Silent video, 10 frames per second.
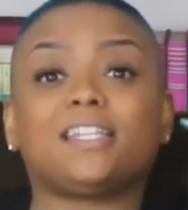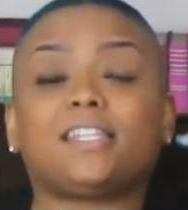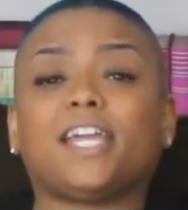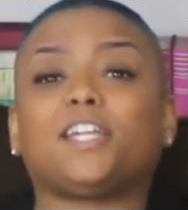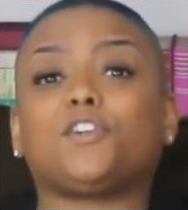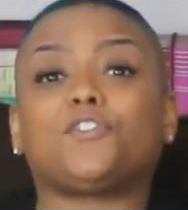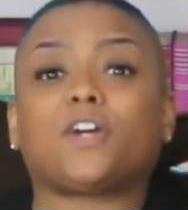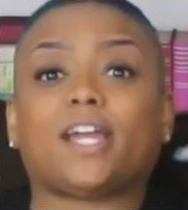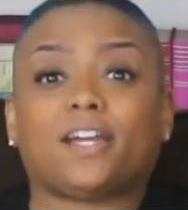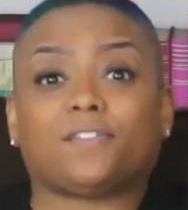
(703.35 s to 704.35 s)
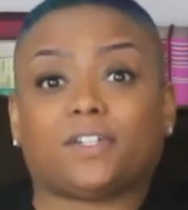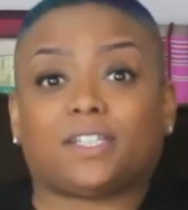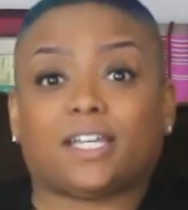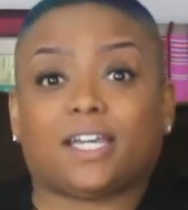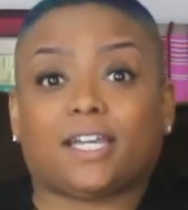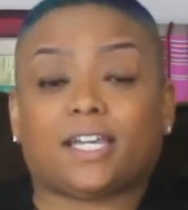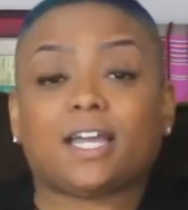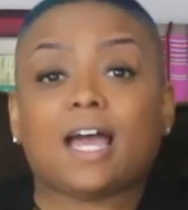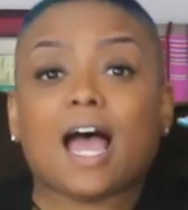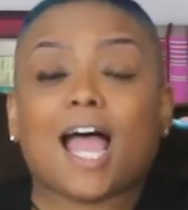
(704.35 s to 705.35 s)
Thank you for everything.
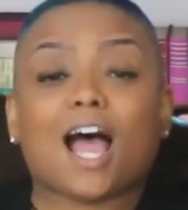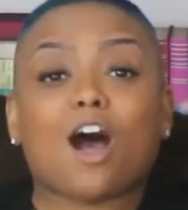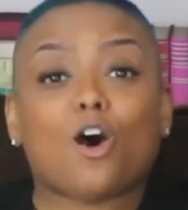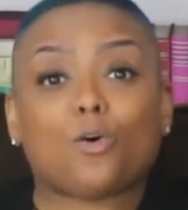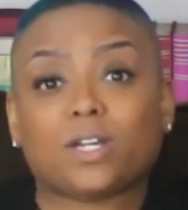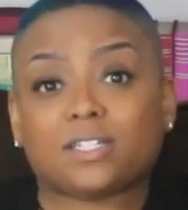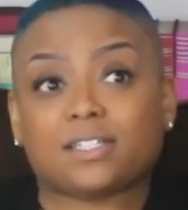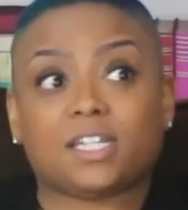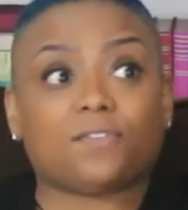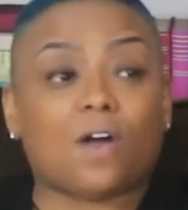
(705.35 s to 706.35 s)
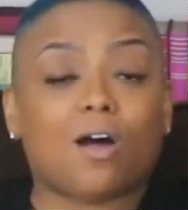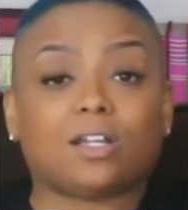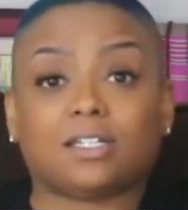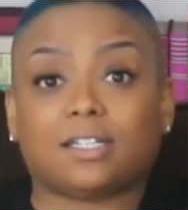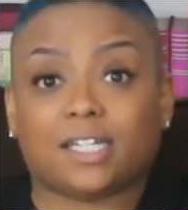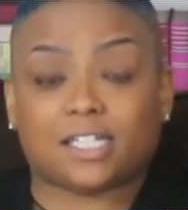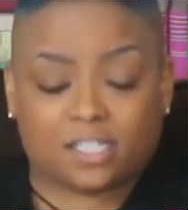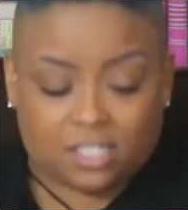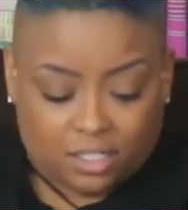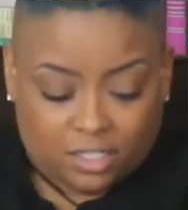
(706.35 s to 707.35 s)
I always leave all the links
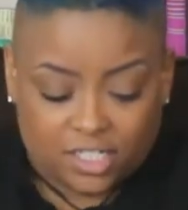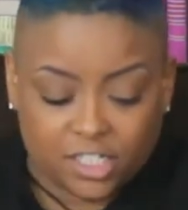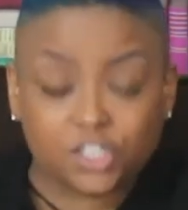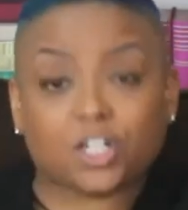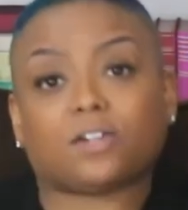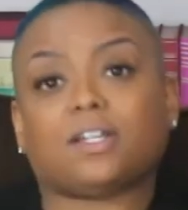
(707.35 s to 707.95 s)
to the t-shirt